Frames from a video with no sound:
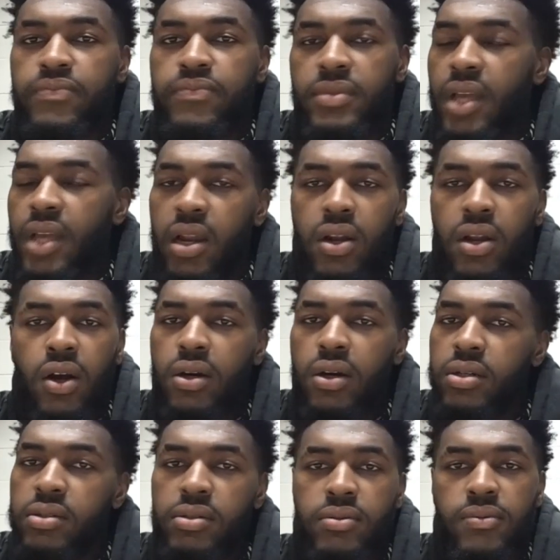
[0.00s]
Not at
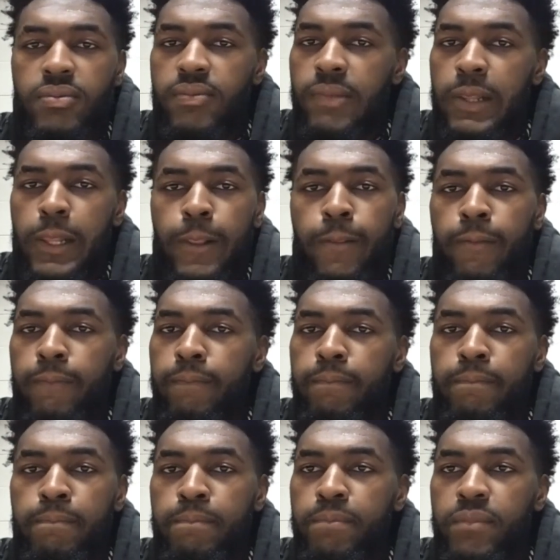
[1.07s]
all.
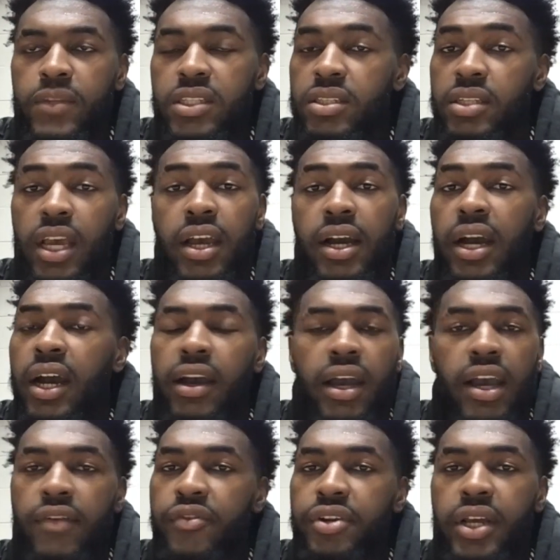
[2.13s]
This is an
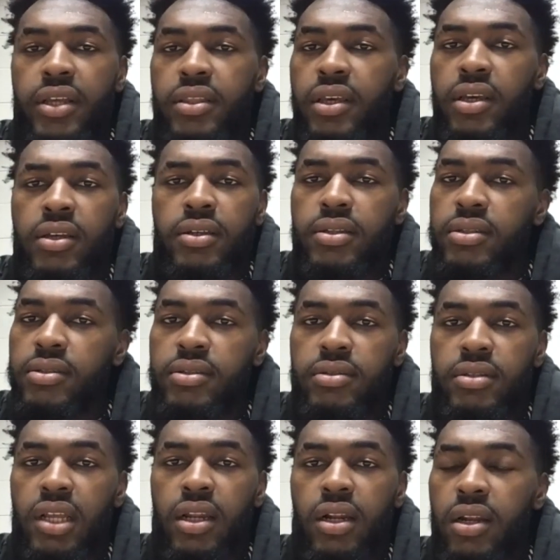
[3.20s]
everyday thing.
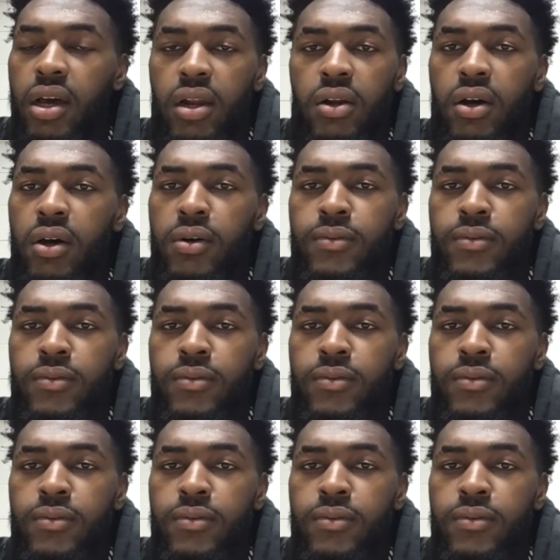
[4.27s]
Not at all.